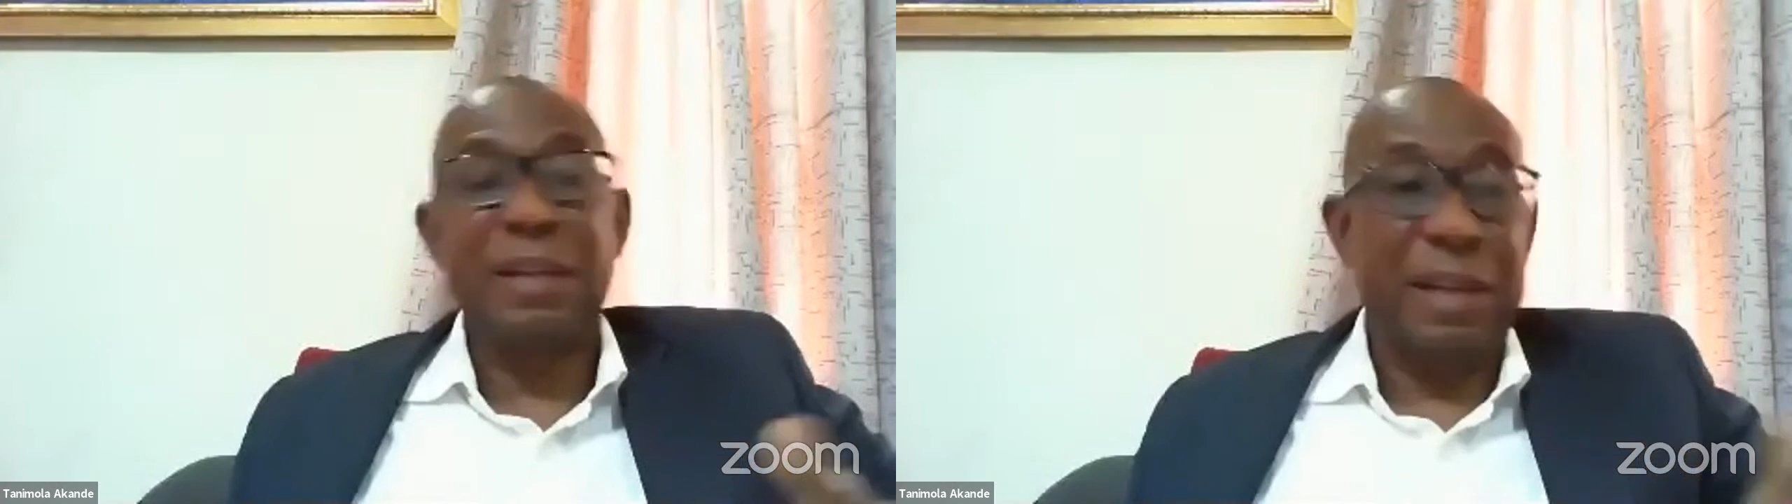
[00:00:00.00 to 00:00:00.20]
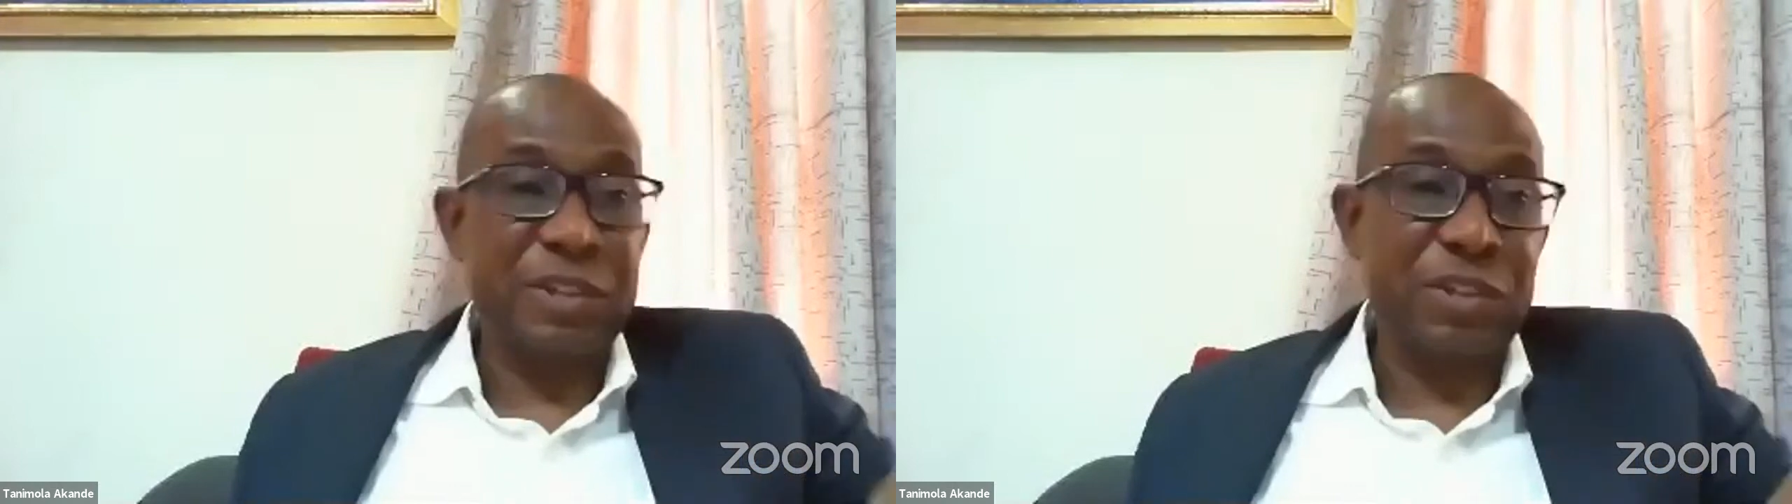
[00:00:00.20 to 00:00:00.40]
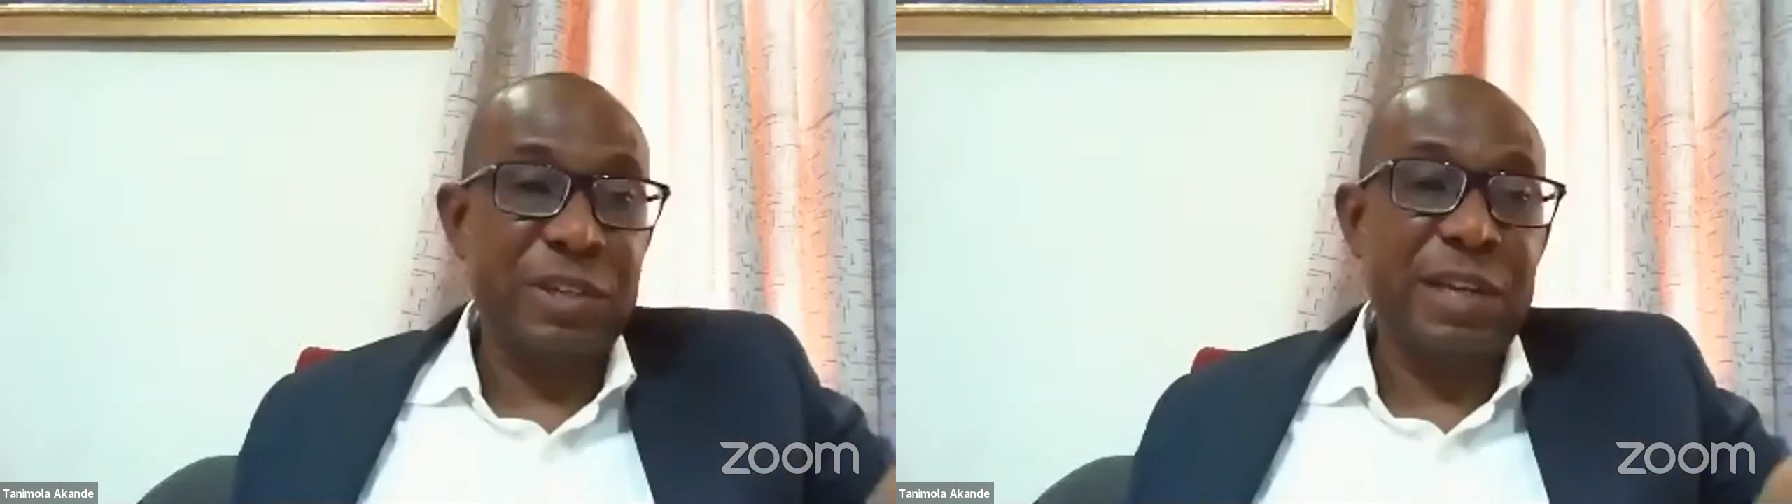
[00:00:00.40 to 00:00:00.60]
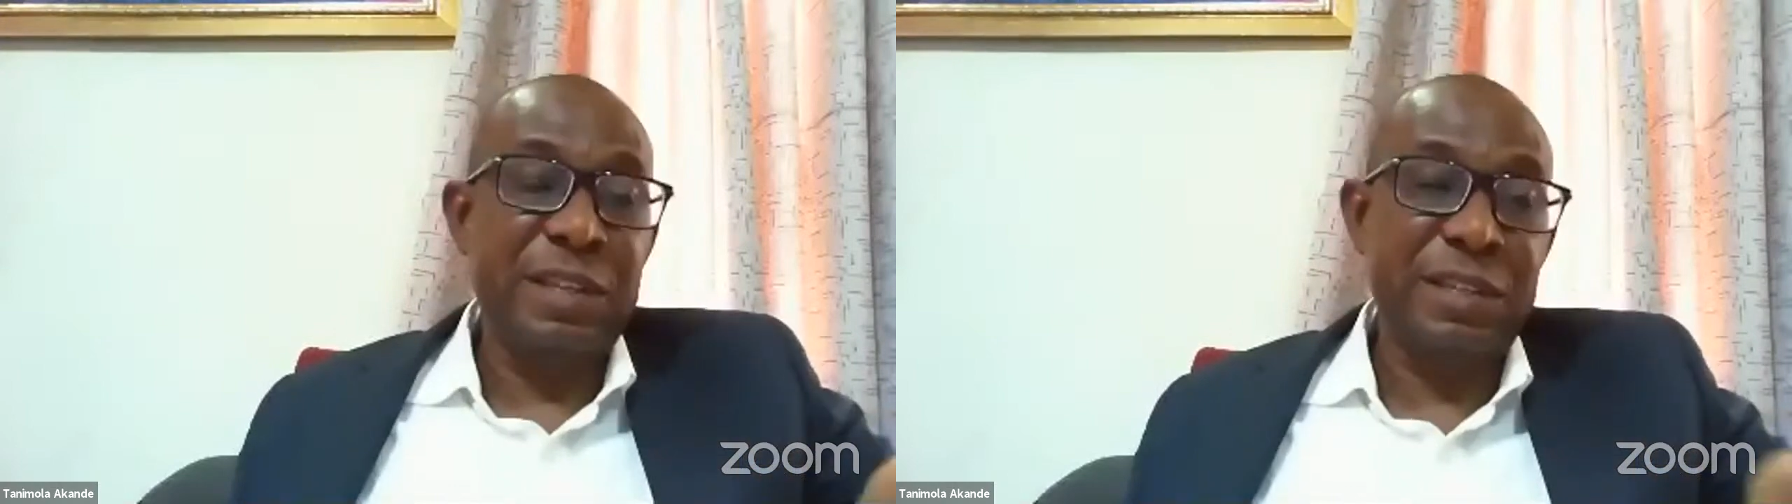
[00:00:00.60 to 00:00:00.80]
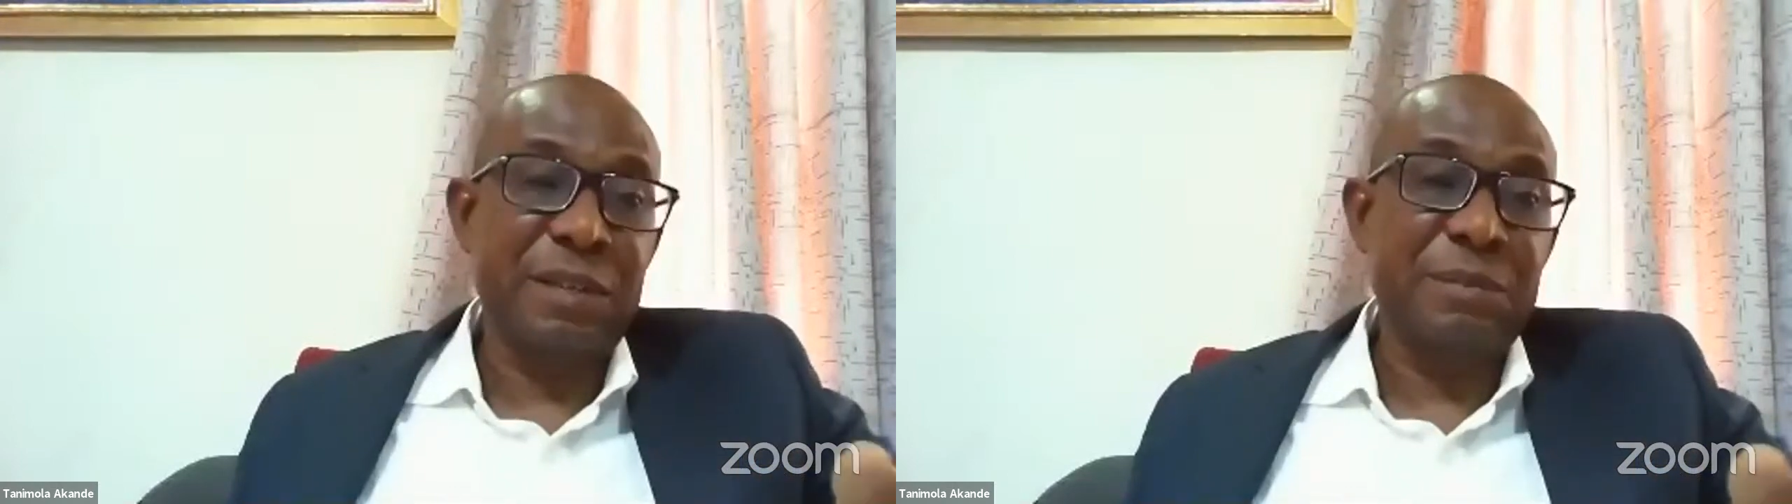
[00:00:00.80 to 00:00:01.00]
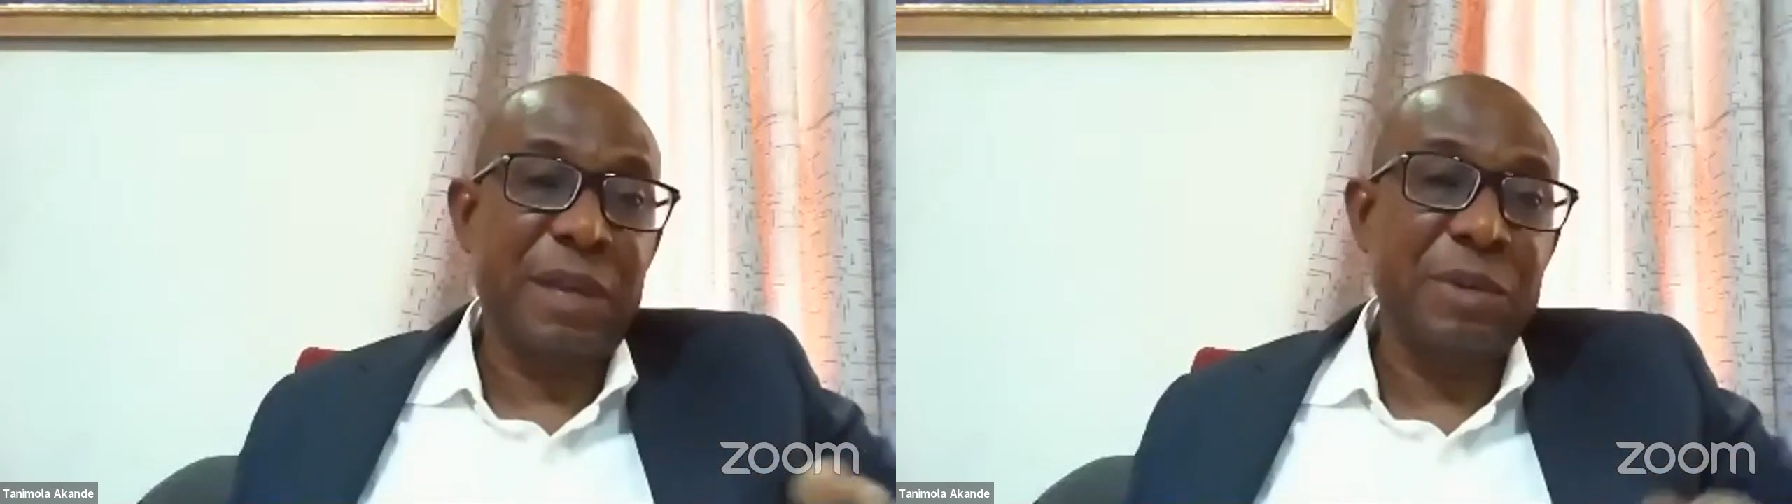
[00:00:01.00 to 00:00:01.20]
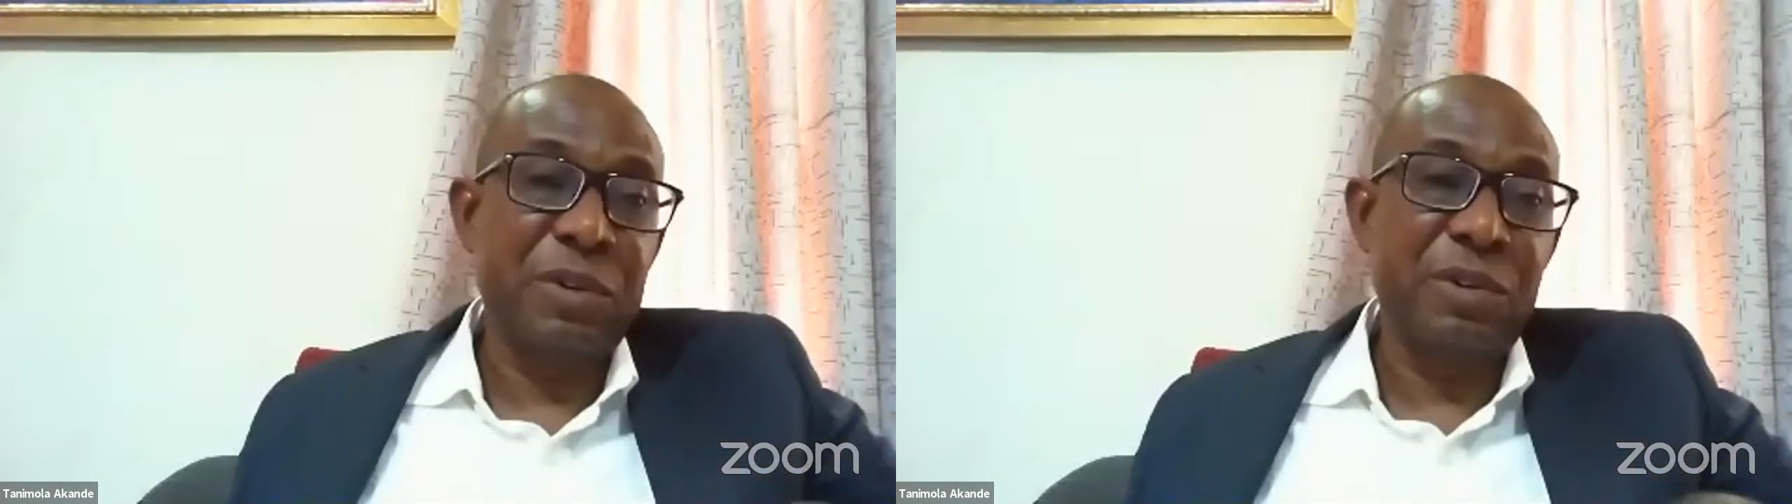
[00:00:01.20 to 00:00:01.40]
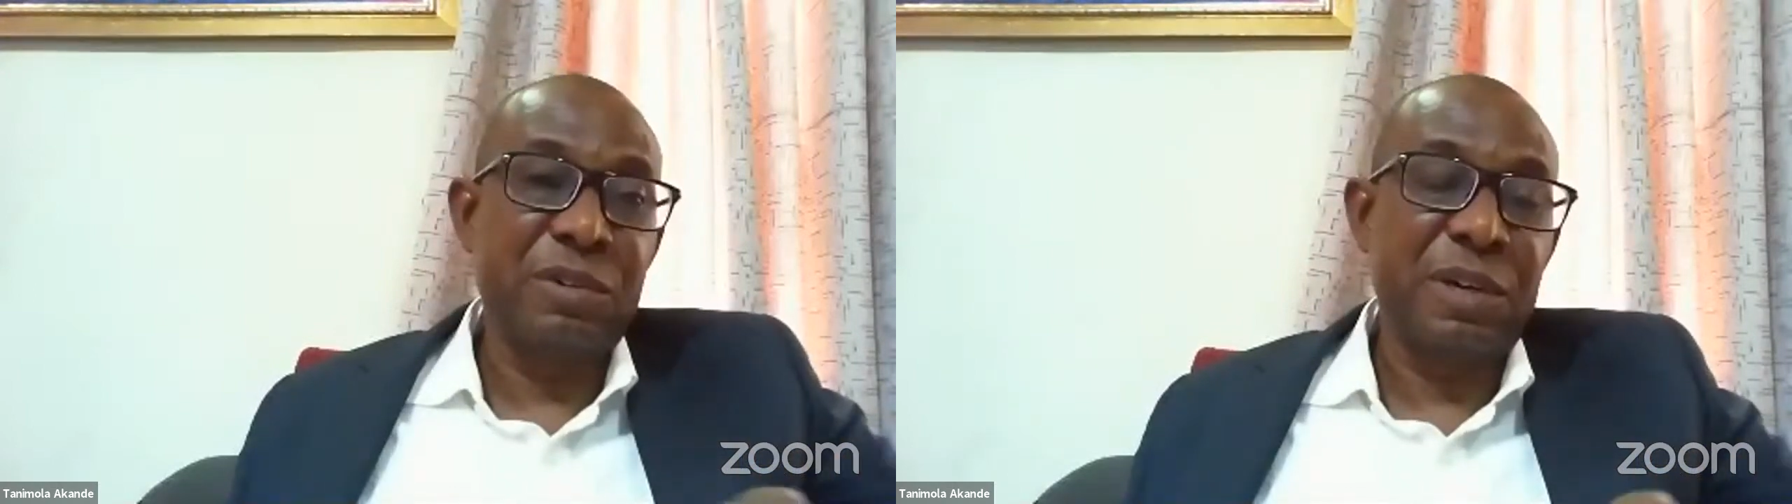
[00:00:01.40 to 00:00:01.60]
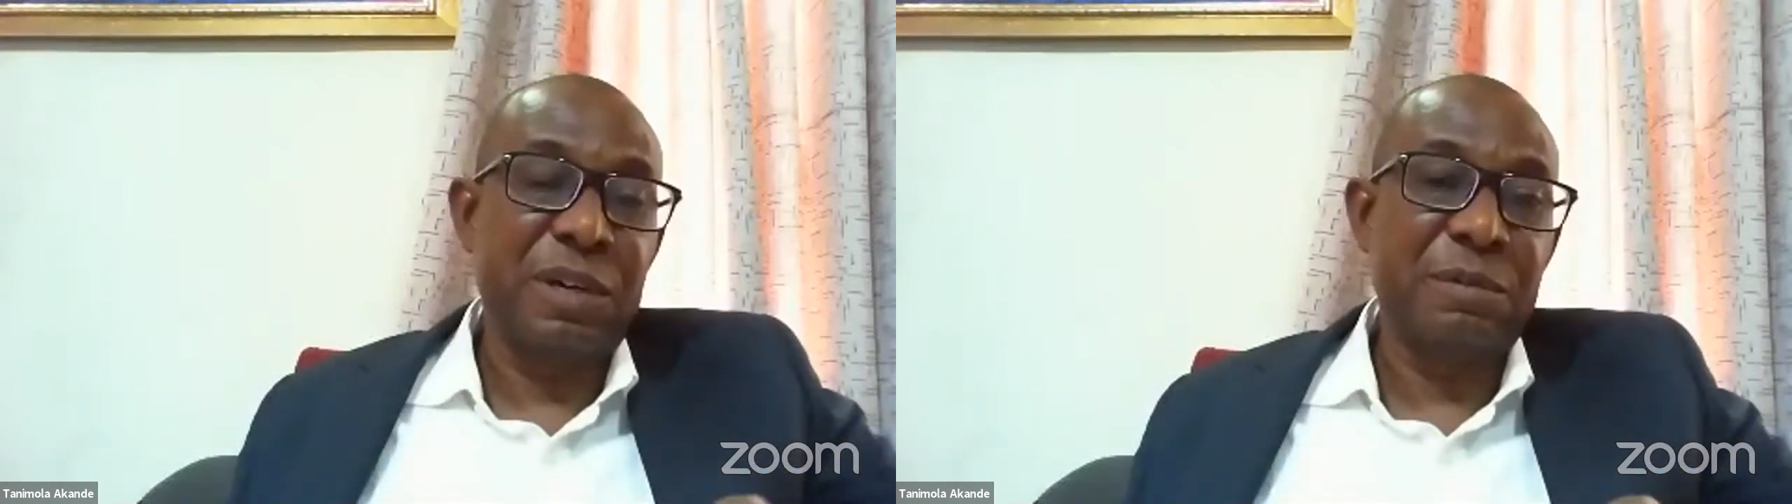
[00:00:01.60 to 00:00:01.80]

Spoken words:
study I did some time ago